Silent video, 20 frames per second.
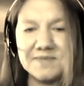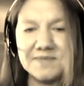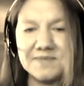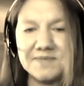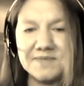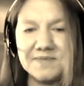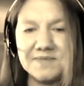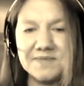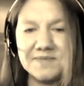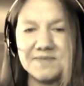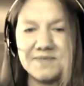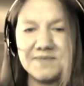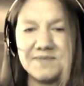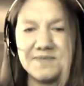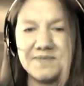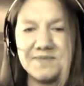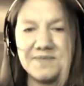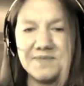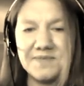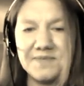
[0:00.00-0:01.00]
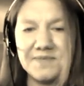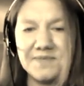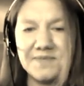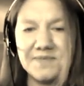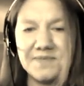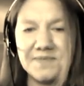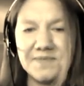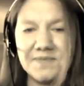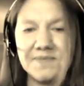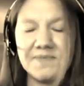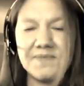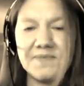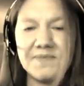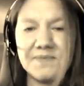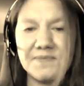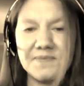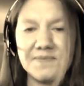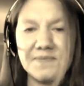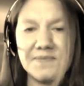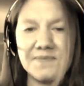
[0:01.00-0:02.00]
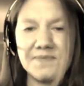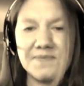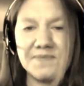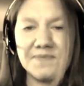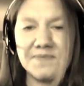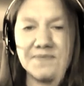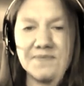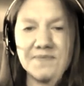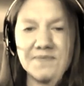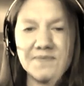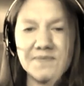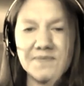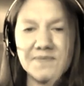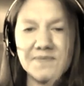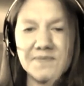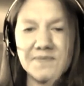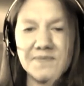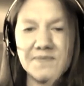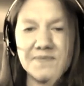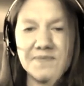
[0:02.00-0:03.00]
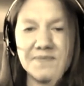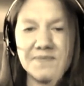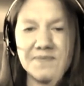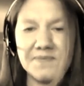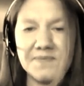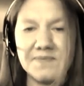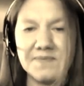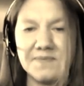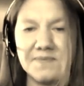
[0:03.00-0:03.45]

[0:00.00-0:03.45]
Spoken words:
This person isn't speaking.